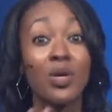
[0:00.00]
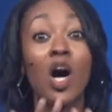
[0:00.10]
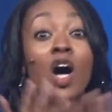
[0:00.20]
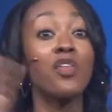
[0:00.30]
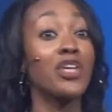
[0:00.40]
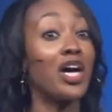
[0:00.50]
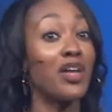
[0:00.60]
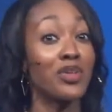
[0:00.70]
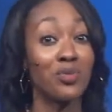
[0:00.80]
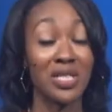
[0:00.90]
all the
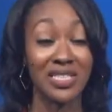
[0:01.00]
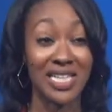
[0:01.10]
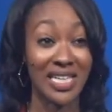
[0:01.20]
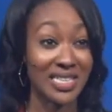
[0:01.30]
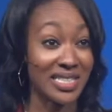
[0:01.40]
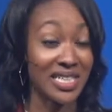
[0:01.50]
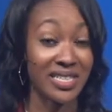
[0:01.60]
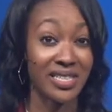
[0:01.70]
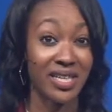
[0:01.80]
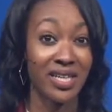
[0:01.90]
other ones that exist.